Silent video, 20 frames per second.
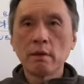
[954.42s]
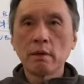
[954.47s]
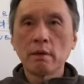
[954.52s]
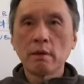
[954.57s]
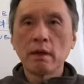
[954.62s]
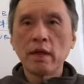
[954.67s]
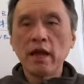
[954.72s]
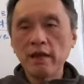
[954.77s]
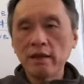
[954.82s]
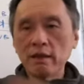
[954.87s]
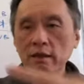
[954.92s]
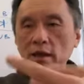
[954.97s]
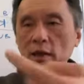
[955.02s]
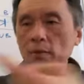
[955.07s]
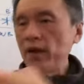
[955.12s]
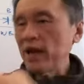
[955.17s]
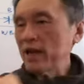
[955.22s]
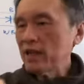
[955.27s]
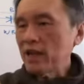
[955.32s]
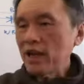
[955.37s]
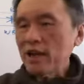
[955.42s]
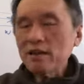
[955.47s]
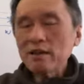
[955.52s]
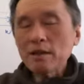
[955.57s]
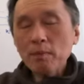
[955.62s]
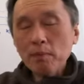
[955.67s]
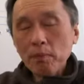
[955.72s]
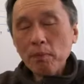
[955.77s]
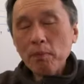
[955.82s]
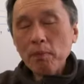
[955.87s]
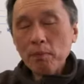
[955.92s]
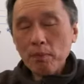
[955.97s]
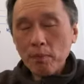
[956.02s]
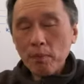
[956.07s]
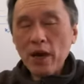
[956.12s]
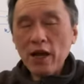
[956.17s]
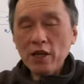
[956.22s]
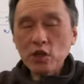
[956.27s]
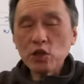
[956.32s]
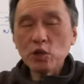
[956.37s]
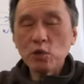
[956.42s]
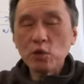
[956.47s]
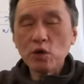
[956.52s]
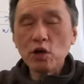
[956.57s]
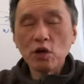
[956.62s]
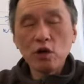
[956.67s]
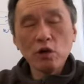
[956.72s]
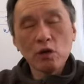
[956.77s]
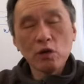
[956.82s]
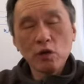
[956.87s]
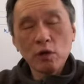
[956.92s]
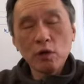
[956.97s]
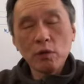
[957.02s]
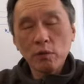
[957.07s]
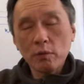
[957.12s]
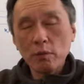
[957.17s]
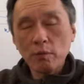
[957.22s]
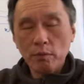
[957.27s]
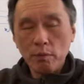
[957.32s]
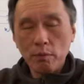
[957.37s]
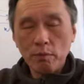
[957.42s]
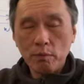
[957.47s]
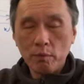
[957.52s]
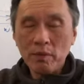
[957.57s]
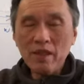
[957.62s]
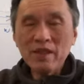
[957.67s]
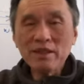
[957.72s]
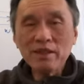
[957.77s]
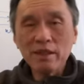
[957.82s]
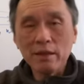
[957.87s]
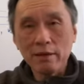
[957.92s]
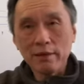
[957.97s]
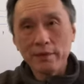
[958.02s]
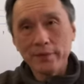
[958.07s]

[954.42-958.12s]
And the Mike Tyson punch will miss it.